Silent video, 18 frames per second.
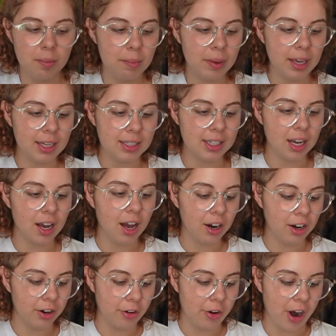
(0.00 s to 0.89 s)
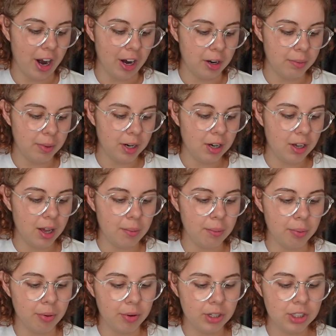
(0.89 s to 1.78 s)
because I got her at Cracker Barrel,
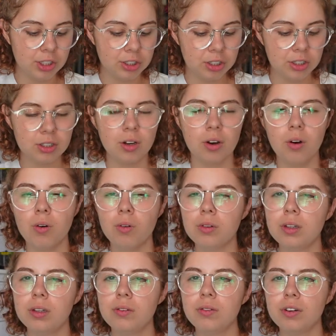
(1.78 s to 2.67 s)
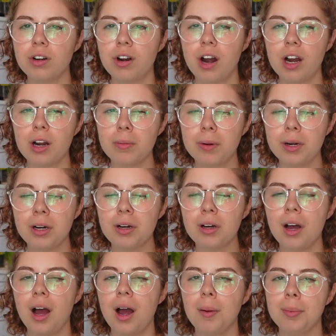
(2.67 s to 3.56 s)
I'm pretty sure it's only for Cracker
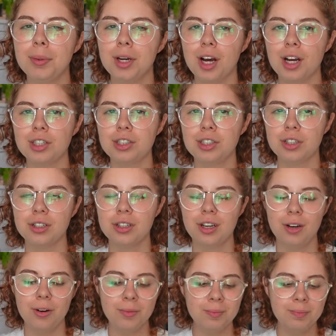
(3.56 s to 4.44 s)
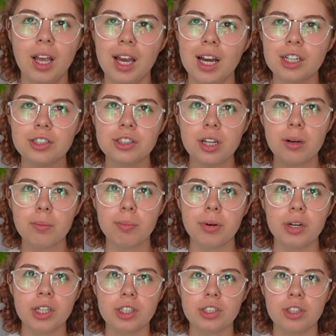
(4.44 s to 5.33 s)
Barrel. I'm not sure though. I just said I'm
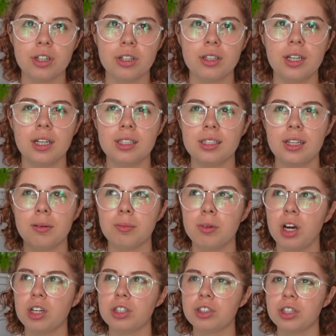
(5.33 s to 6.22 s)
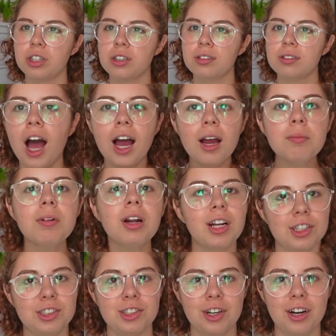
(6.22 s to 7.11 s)
pretty sure and then I said not sure. I'm
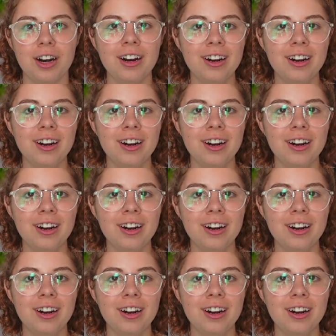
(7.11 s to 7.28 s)
not sure.